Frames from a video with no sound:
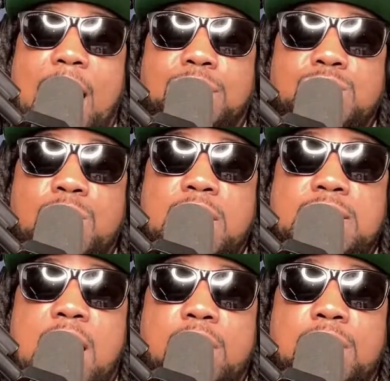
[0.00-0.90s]
years. I was
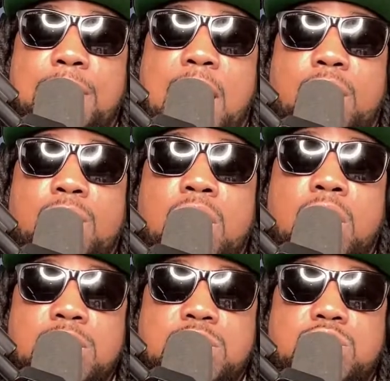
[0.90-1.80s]
really talking about
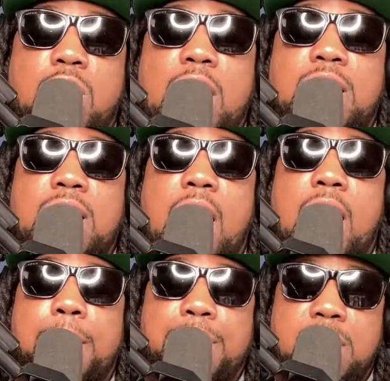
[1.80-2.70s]
us trading
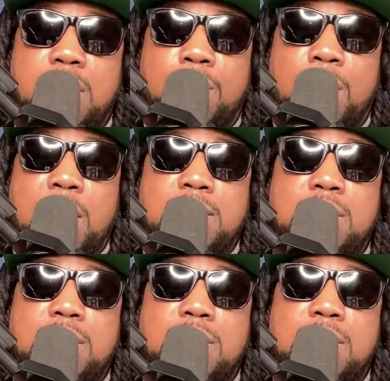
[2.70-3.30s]
our player away.